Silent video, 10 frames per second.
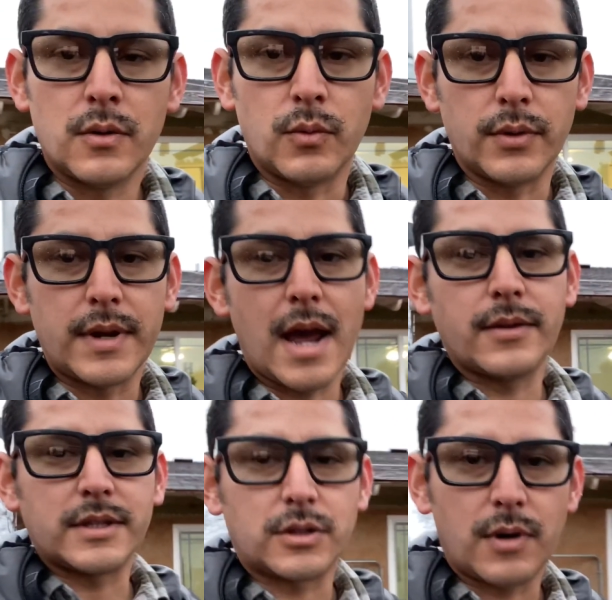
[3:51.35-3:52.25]
Well, now
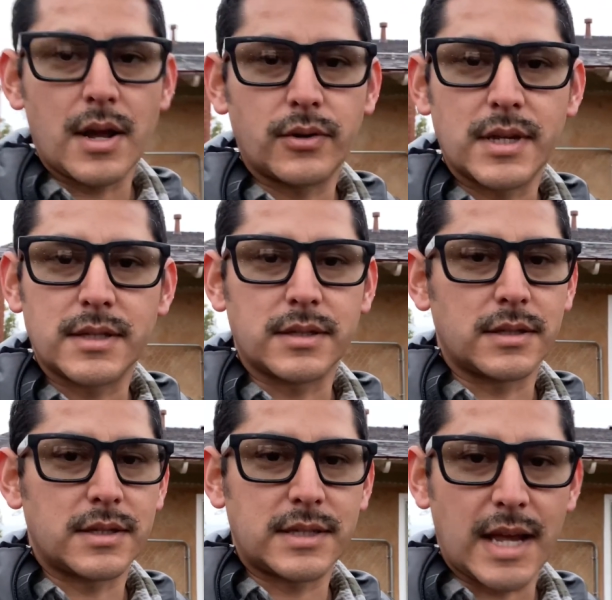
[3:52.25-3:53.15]
this ground has
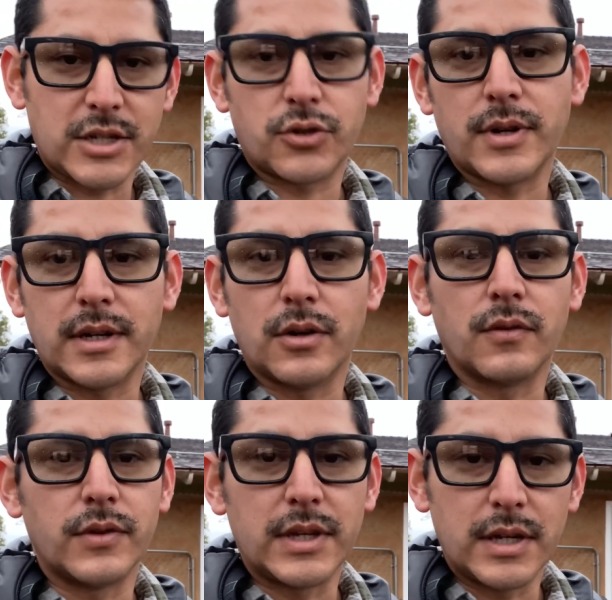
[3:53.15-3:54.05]
saturated
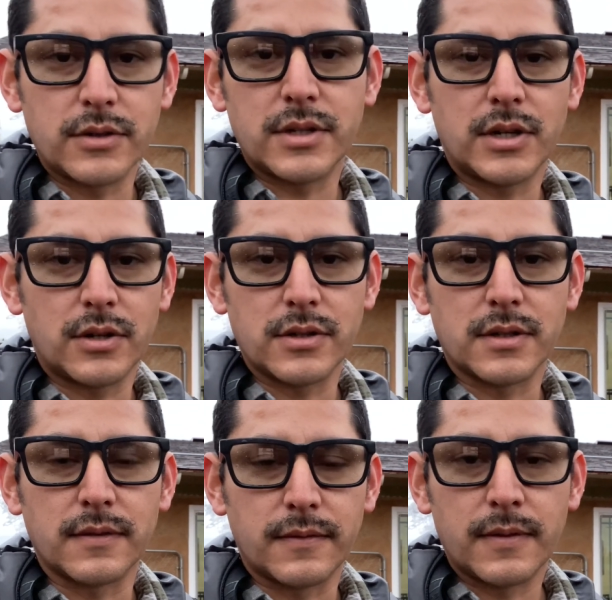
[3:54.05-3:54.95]
over the years and years
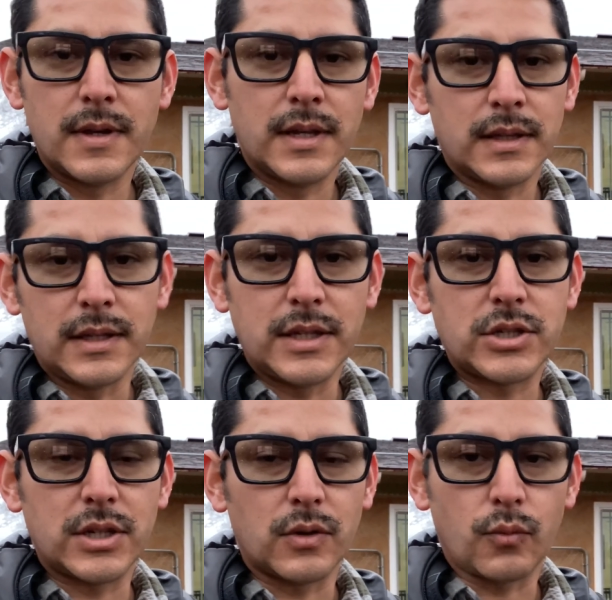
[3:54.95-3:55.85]
of
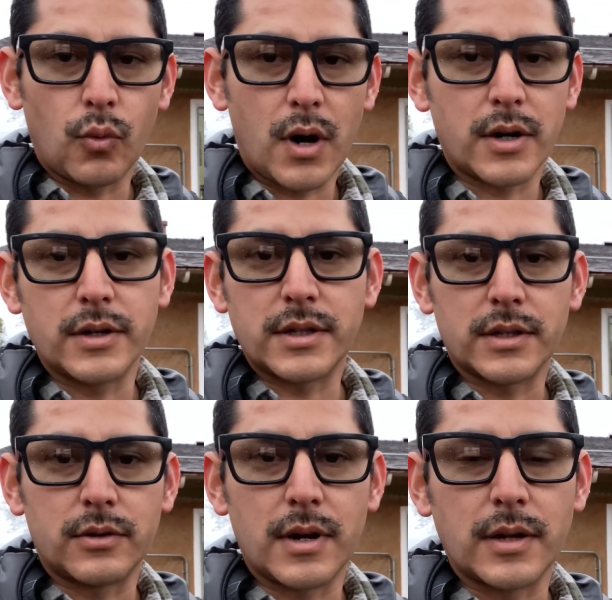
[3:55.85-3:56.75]
leaching water into the
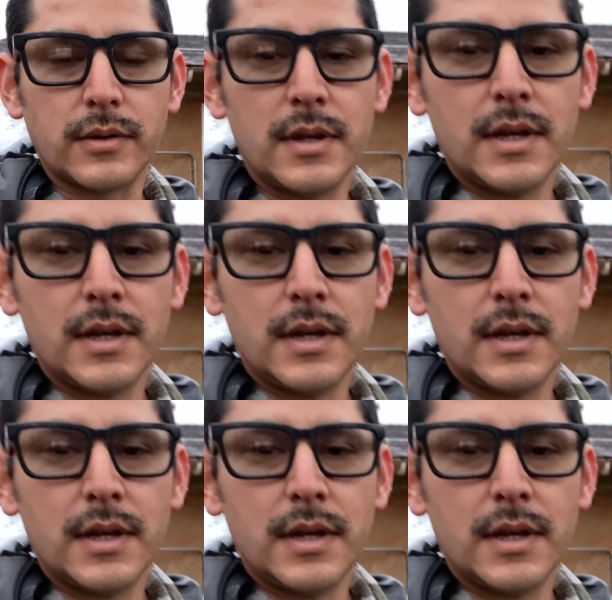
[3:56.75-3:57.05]
ground.